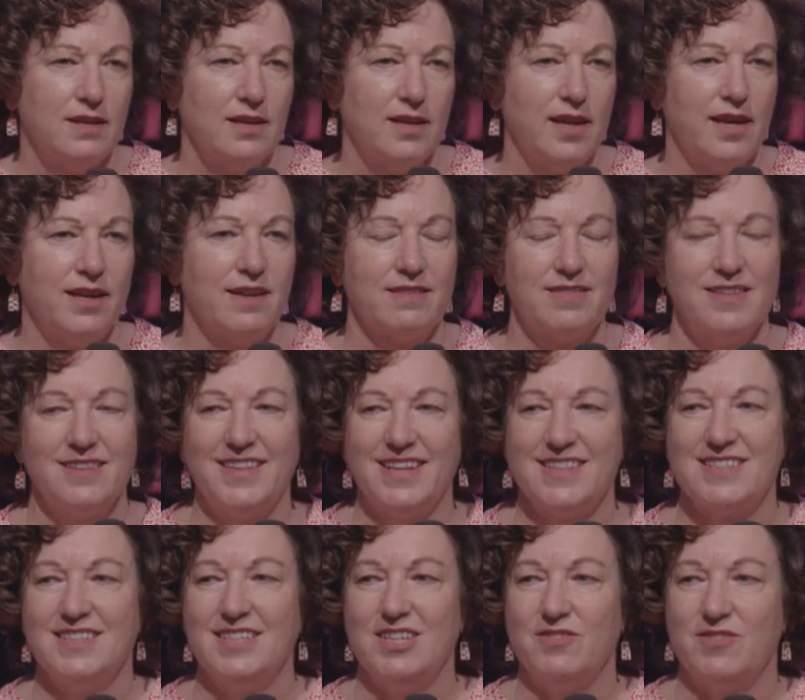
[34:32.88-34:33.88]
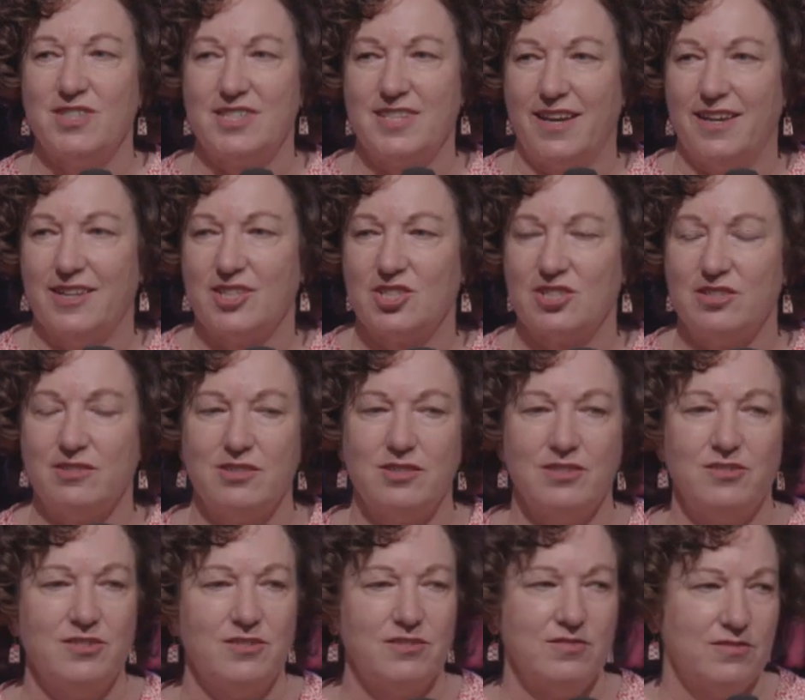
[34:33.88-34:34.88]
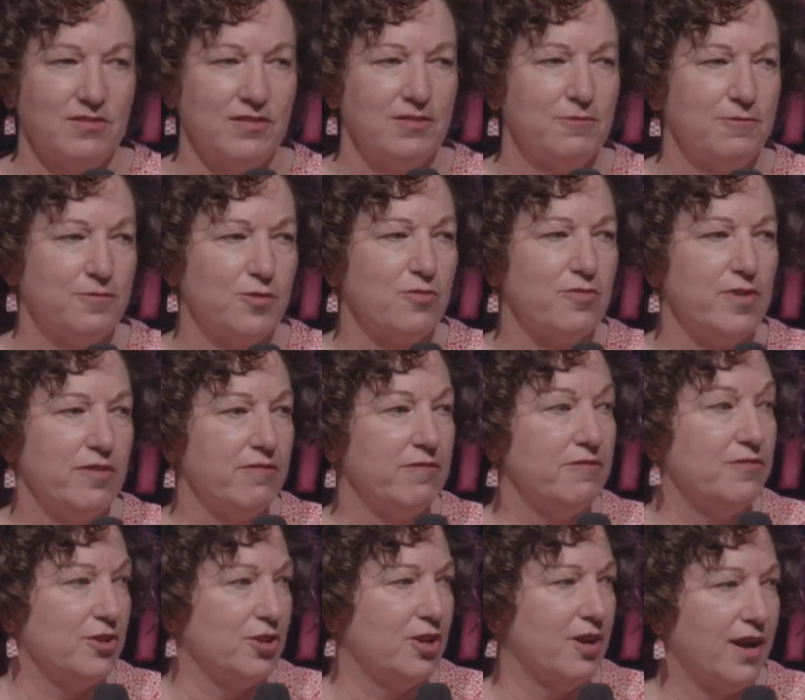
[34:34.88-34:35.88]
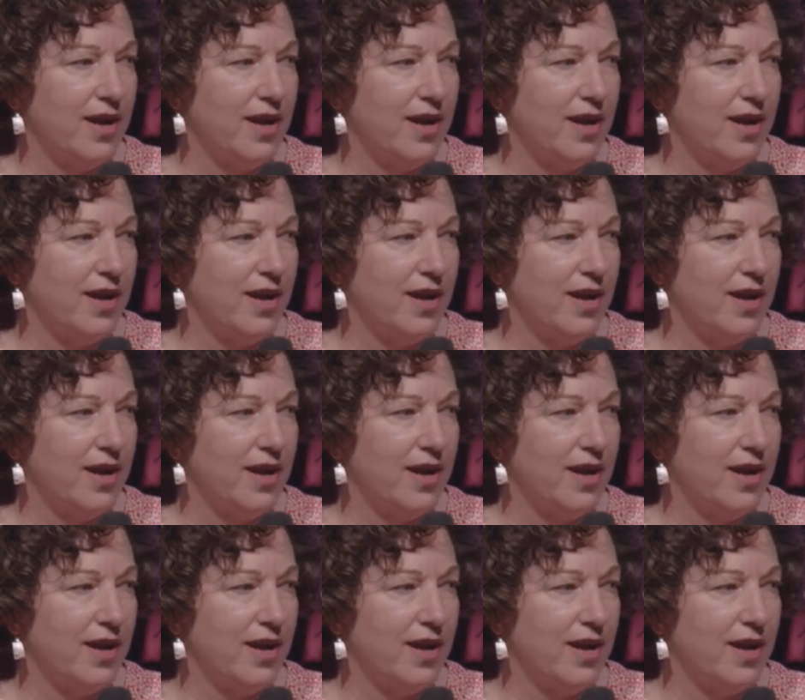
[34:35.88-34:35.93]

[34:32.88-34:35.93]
And I think that's an invitation for Riverview.